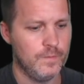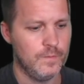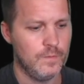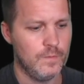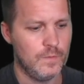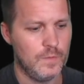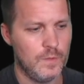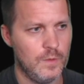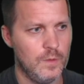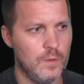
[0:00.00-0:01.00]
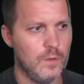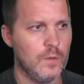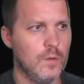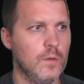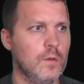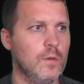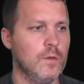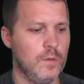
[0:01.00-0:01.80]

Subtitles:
Nothing is said.